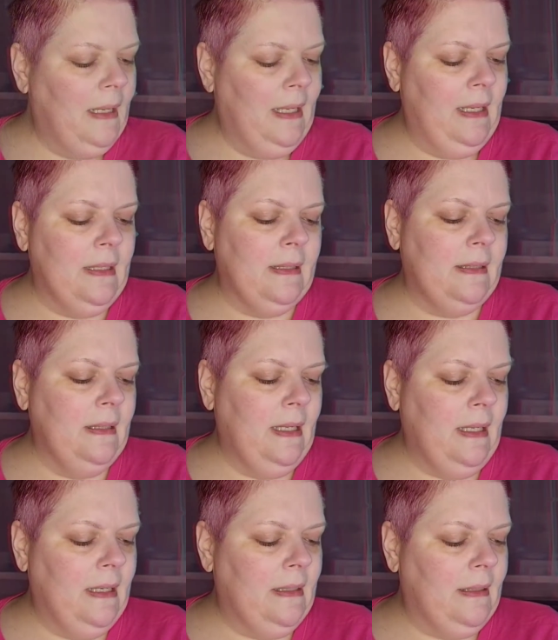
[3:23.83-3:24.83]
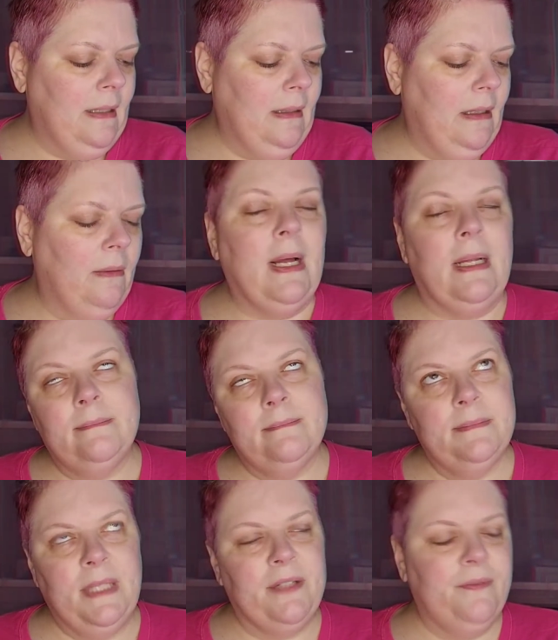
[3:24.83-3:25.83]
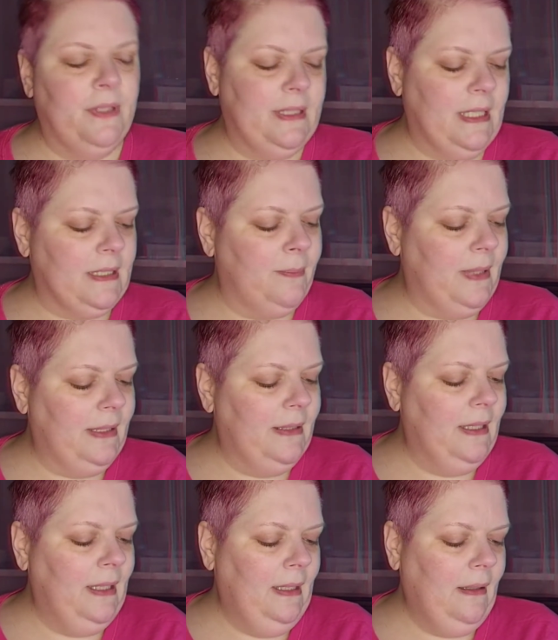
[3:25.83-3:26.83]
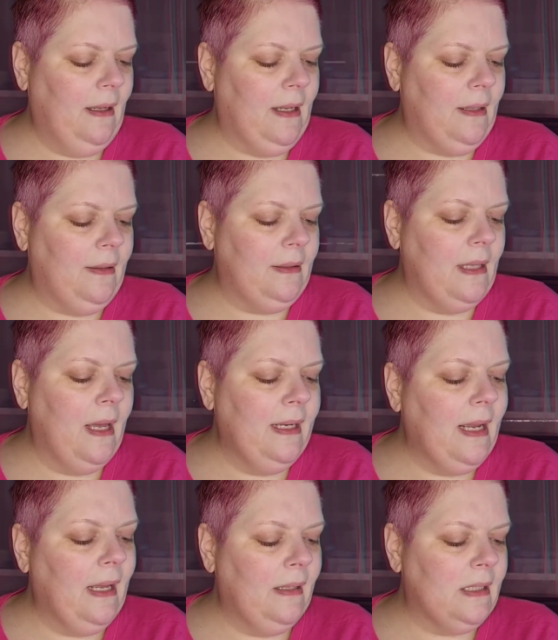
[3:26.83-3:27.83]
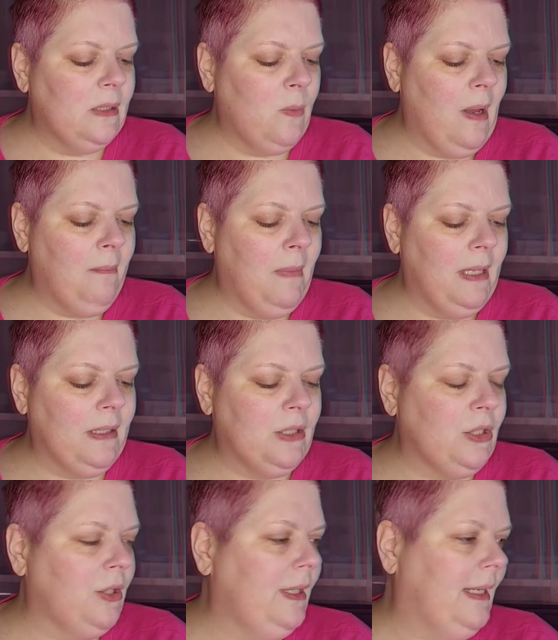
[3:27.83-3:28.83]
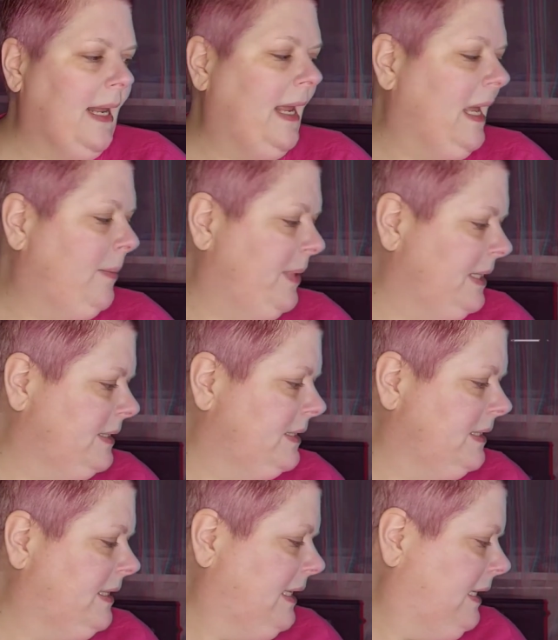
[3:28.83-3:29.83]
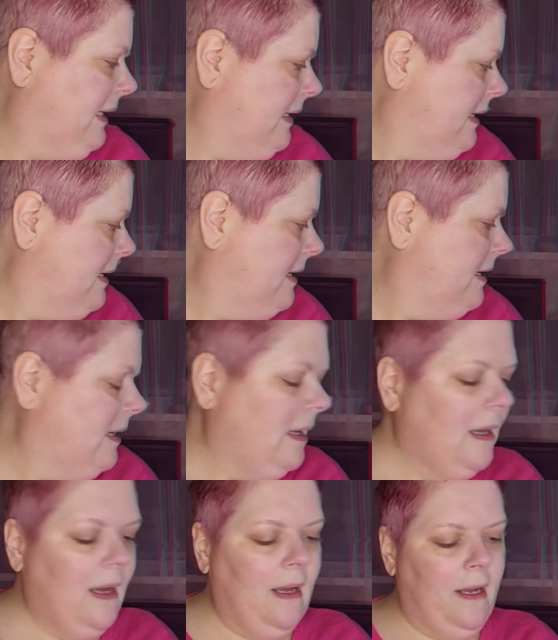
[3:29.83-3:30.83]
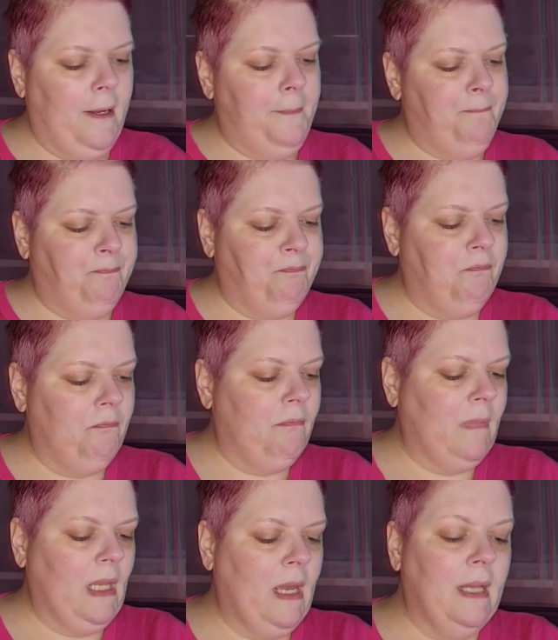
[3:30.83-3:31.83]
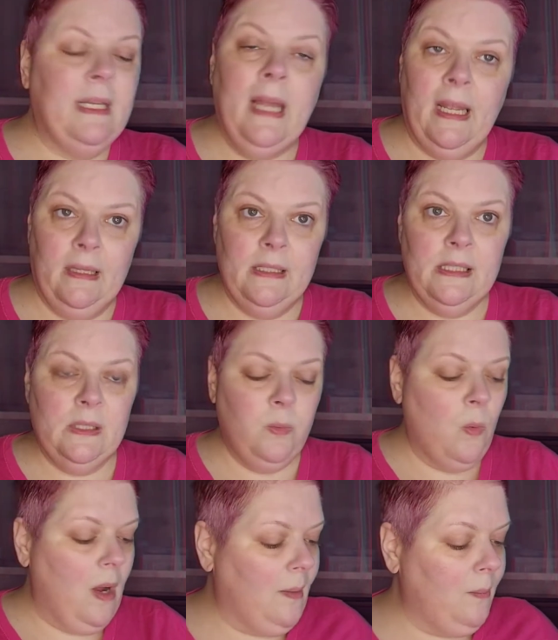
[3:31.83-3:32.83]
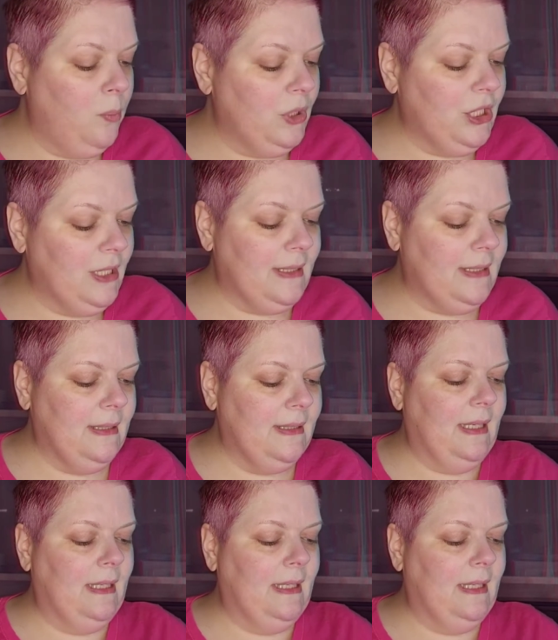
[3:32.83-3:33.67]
Well, Bigfoot doesn't, but the Honey Island Swamp Monster inhabits the Honey Island Swamp, which is